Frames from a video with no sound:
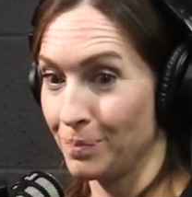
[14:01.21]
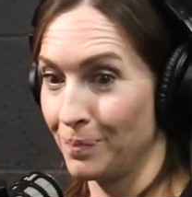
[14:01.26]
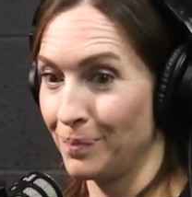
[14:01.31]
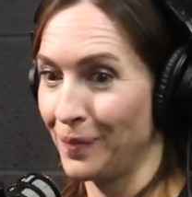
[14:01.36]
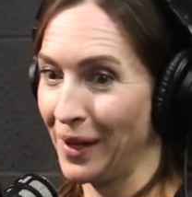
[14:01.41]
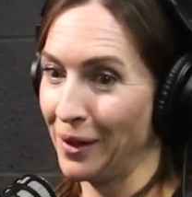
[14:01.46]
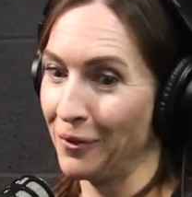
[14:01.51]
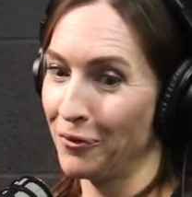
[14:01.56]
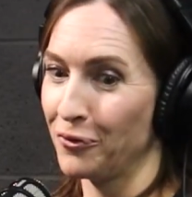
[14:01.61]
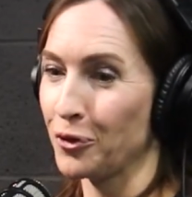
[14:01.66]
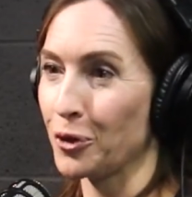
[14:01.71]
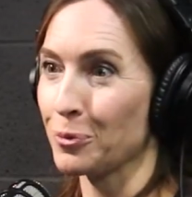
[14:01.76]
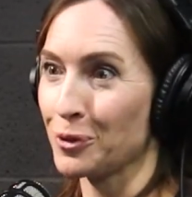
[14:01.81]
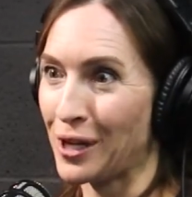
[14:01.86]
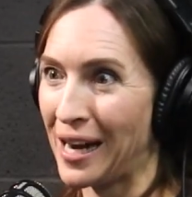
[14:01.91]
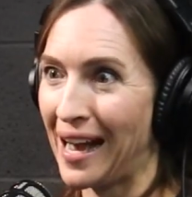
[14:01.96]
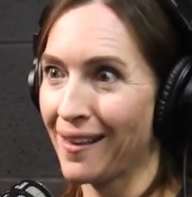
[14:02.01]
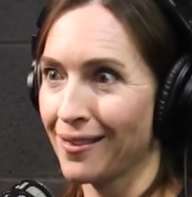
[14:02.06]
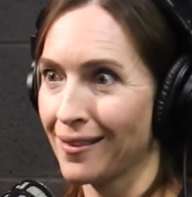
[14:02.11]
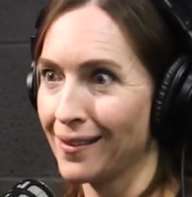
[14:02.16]
like former
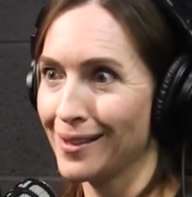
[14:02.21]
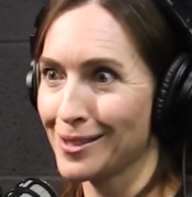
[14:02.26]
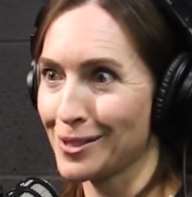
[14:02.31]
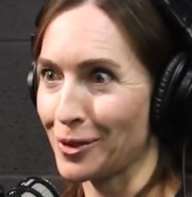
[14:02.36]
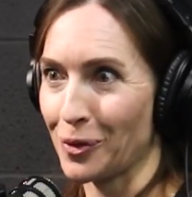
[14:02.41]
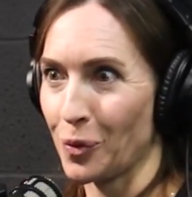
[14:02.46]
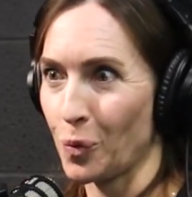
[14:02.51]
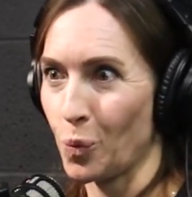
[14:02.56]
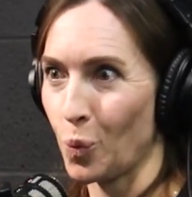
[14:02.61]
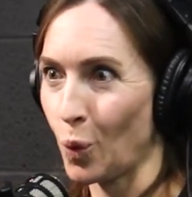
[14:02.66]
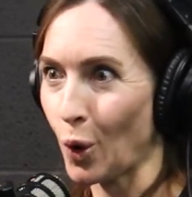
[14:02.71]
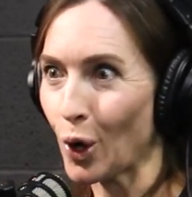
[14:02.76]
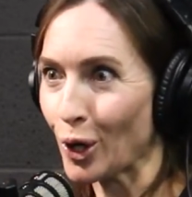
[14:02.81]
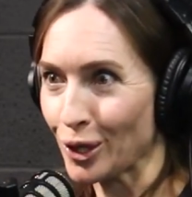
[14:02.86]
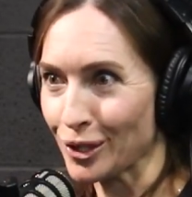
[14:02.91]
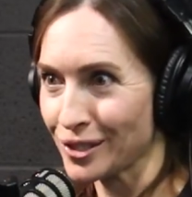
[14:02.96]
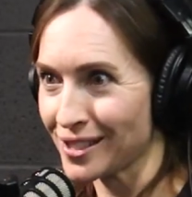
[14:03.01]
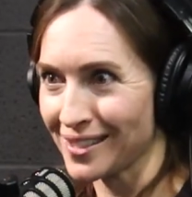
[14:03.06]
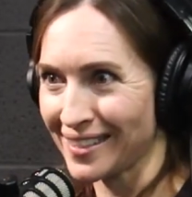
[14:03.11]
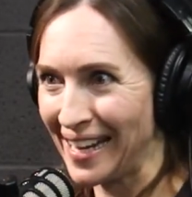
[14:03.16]
athletes are the
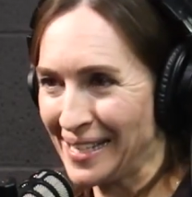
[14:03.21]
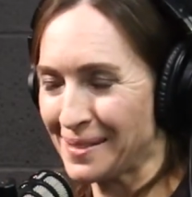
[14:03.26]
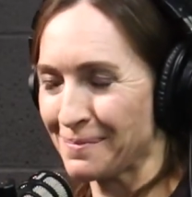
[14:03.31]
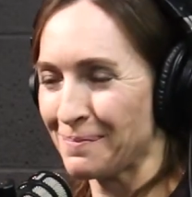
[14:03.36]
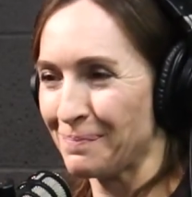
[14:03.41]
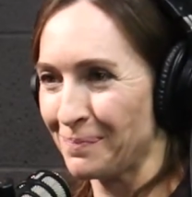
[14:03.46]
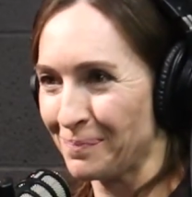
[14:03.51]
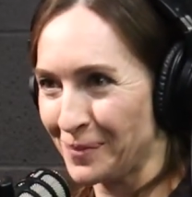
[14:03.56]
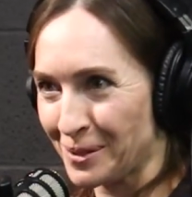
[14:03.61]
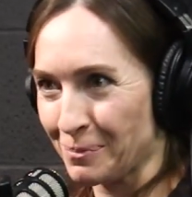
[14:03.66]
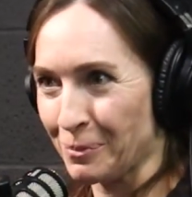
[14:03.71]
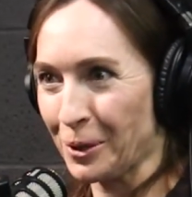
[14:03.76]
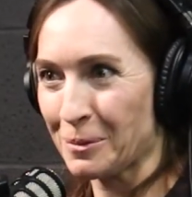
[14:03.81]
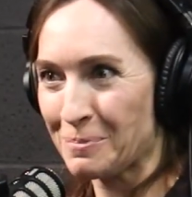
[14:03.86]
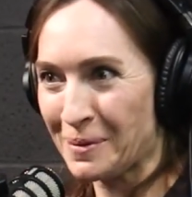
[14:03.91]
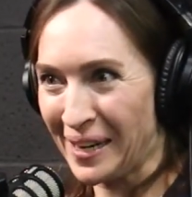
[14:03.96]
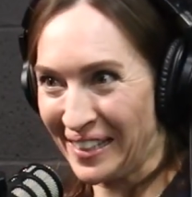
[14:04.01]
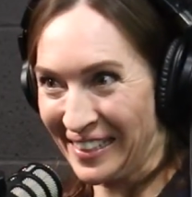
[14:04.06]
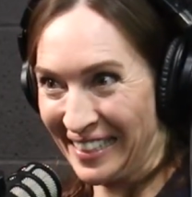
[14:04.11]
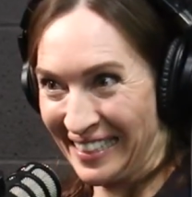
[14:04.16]
worst as sport parents.